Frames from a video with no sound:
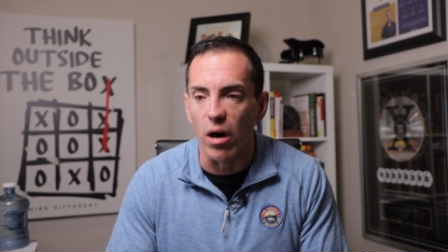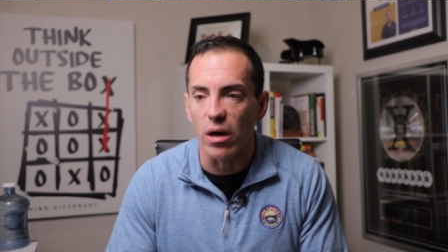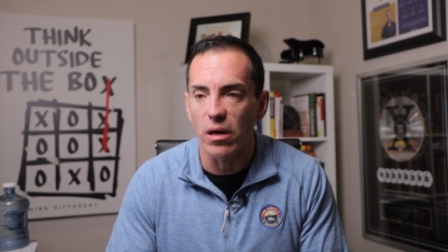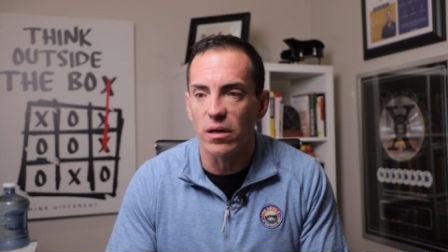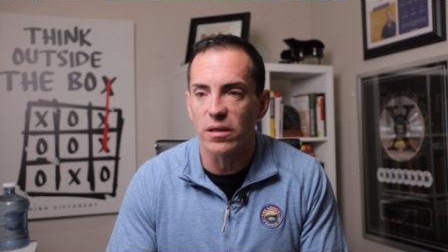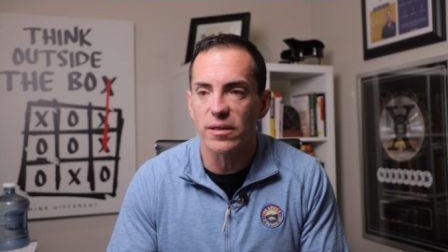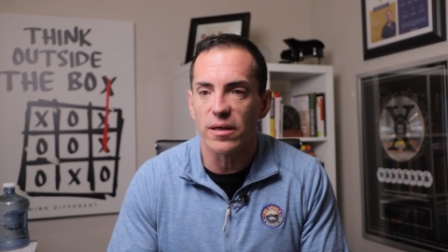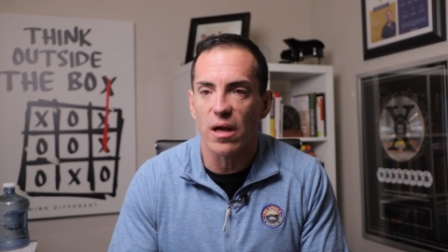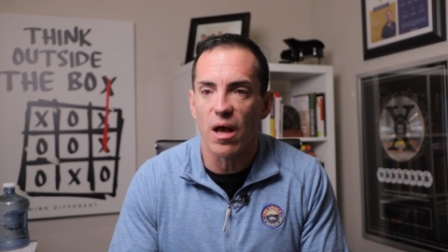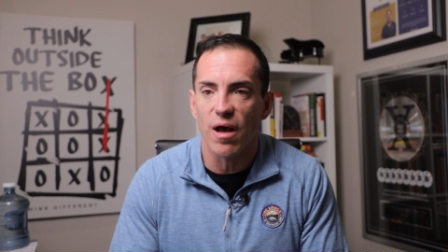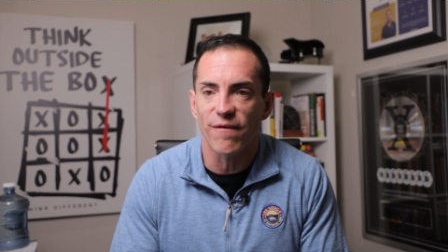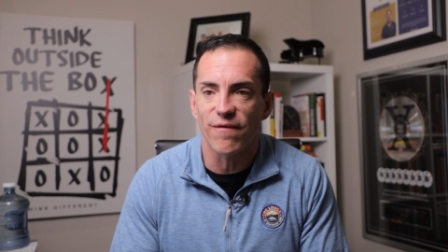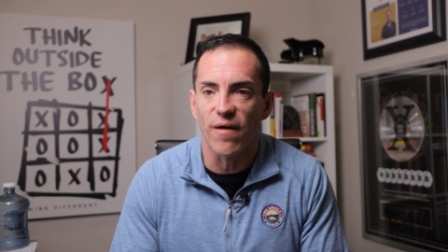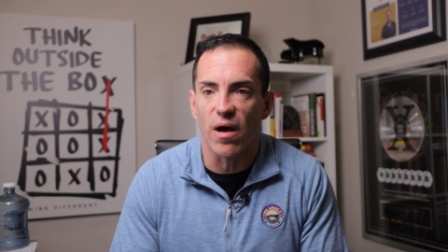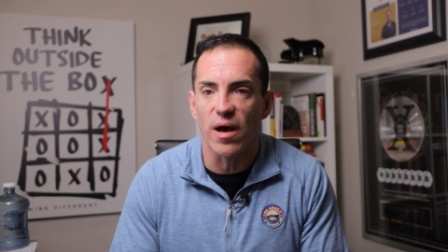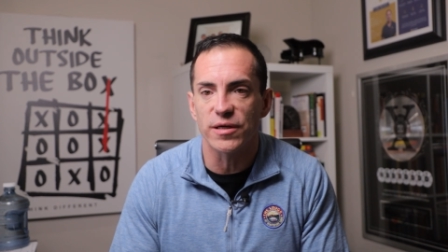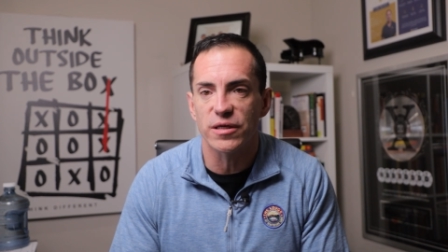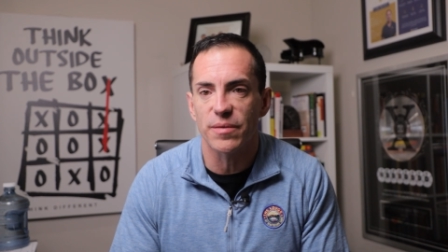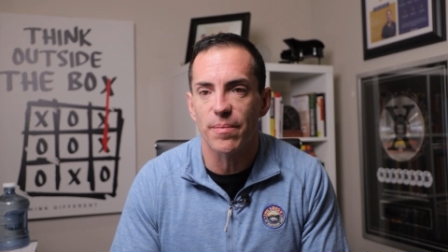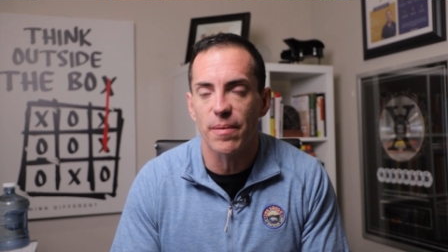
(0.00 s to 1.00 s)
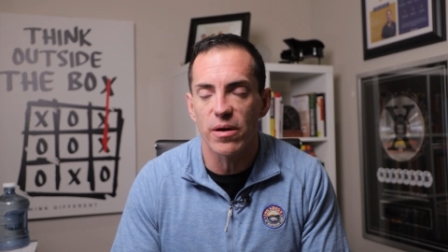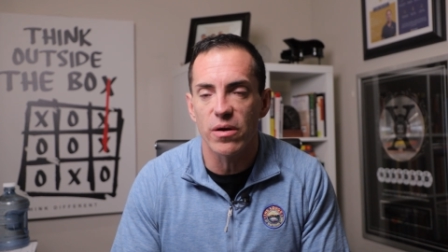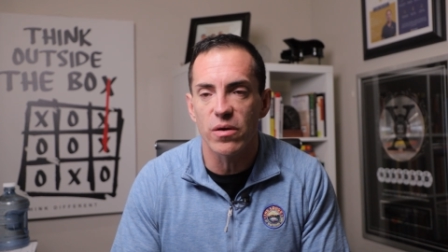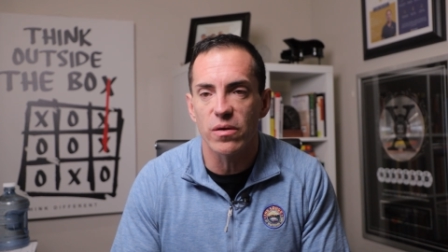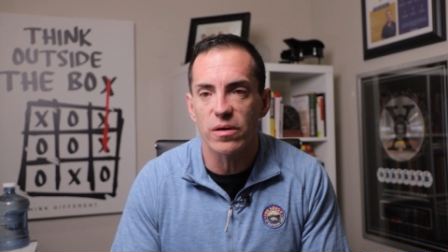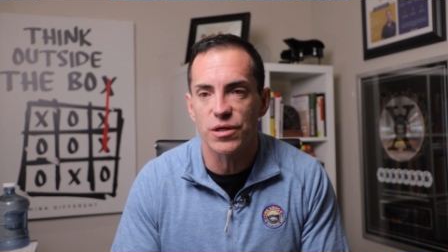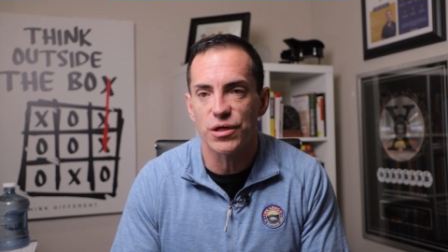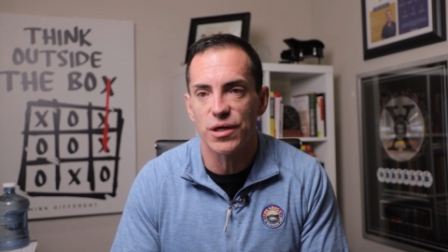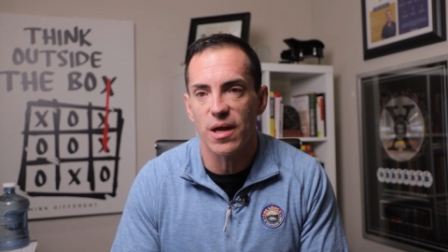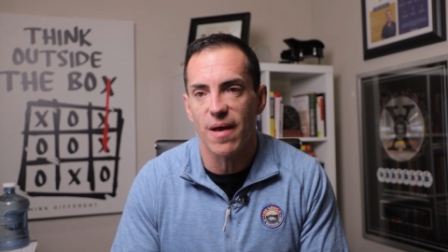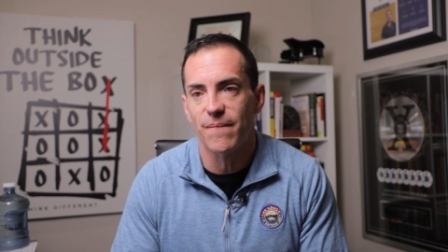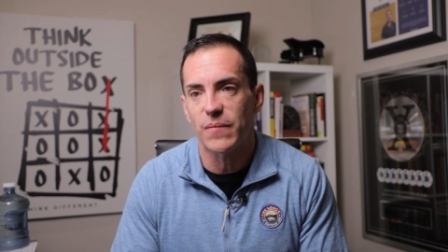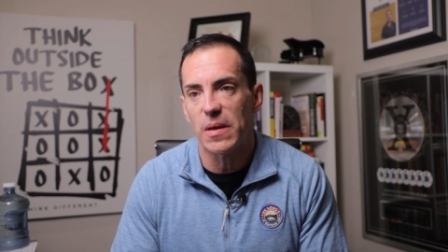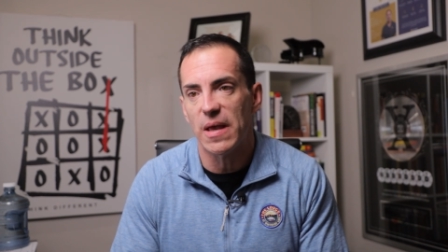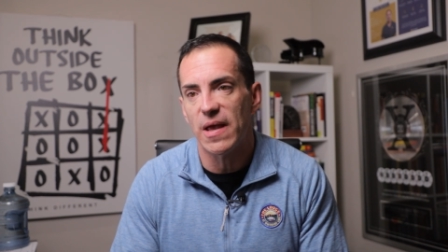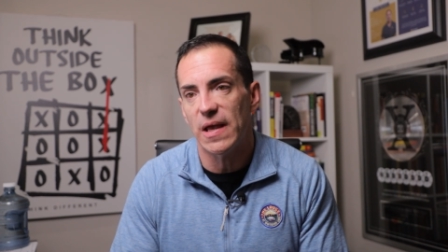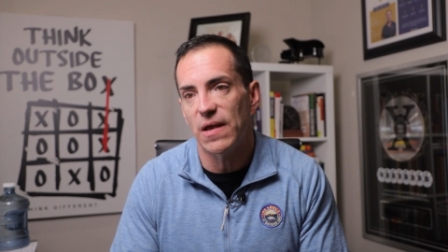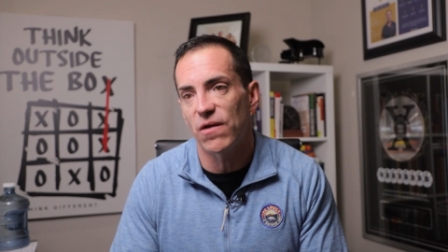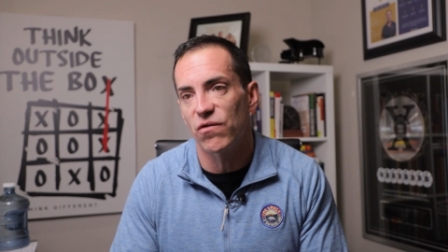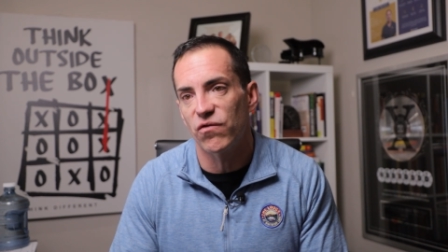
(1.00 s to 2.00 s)
art of entrepreneurship
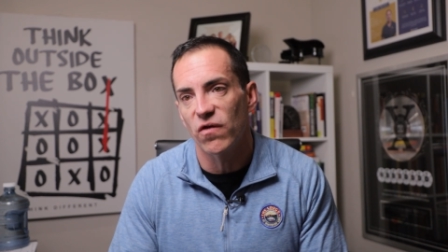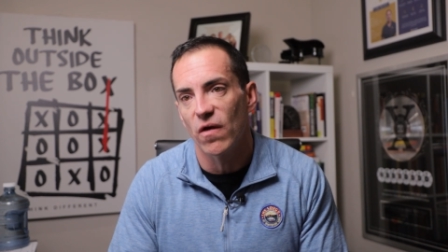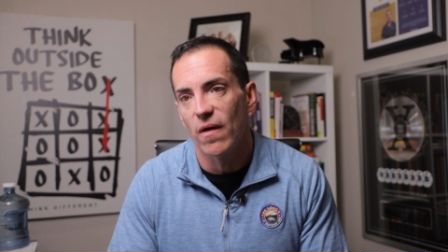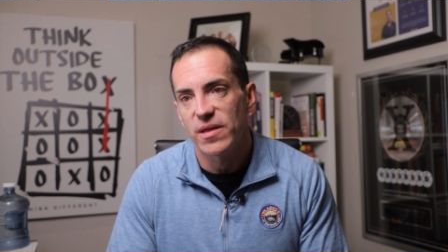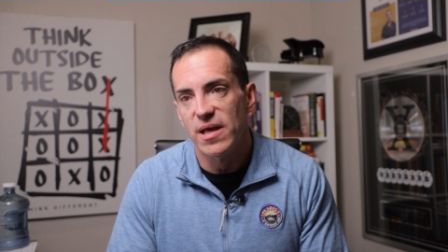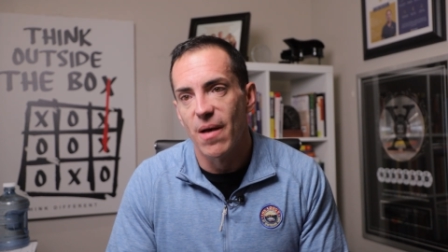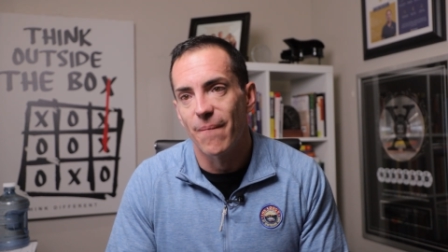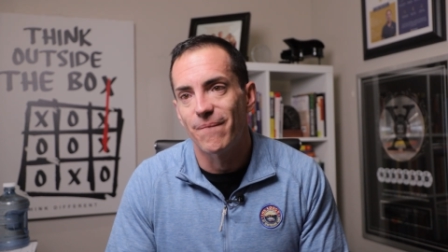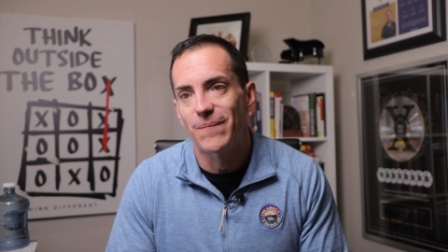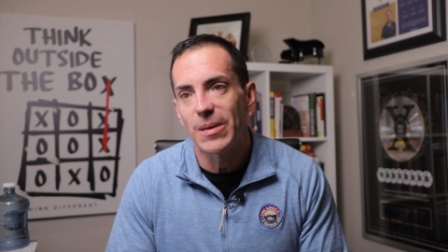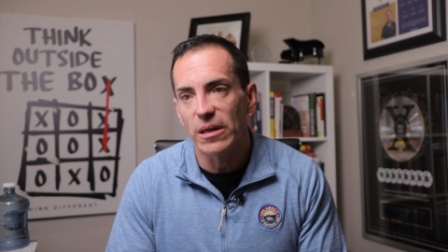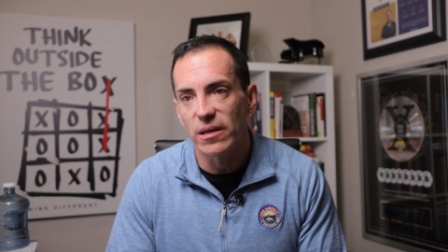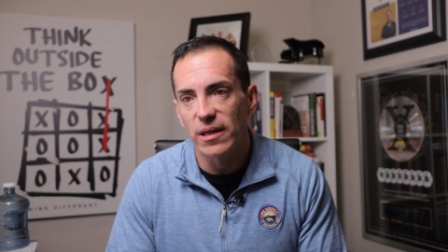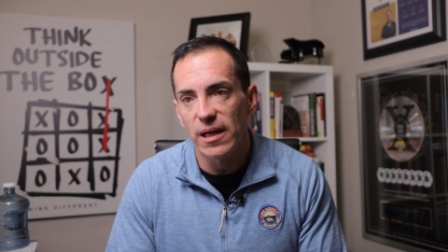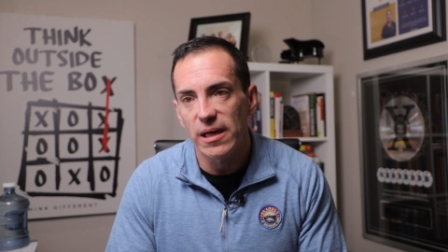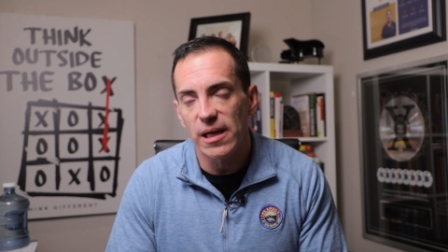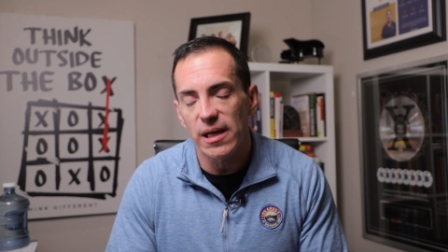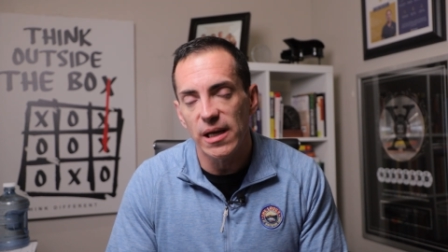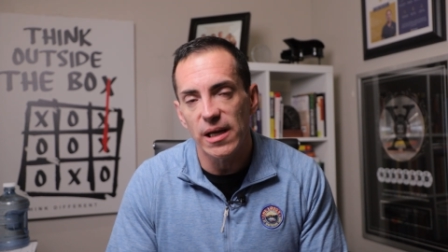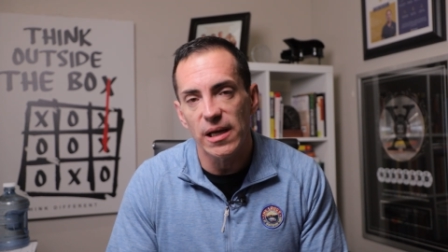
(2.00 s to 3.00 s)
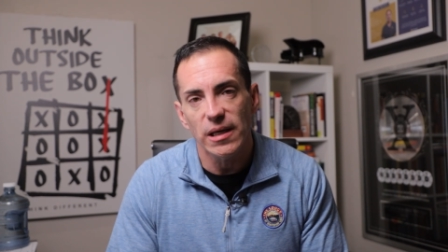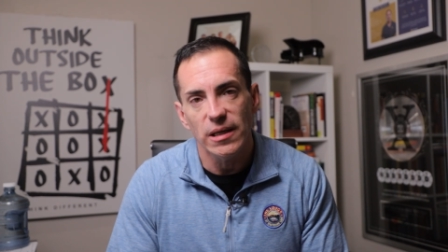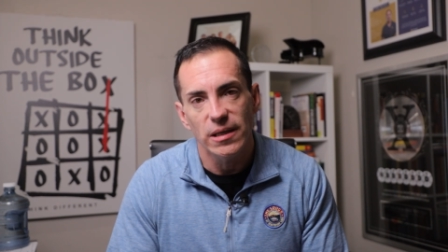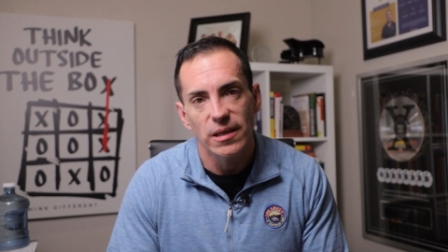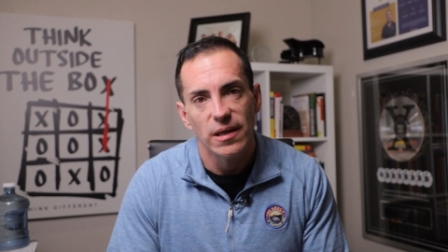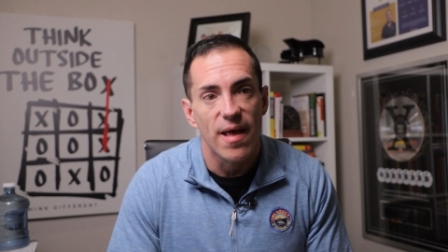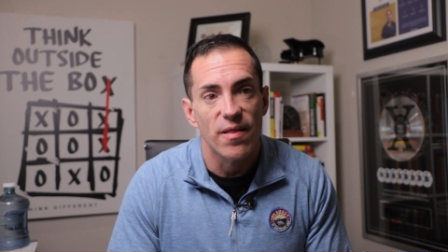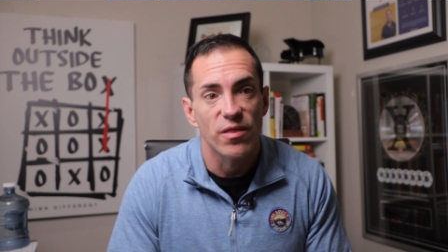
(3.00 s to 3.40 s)
is the ability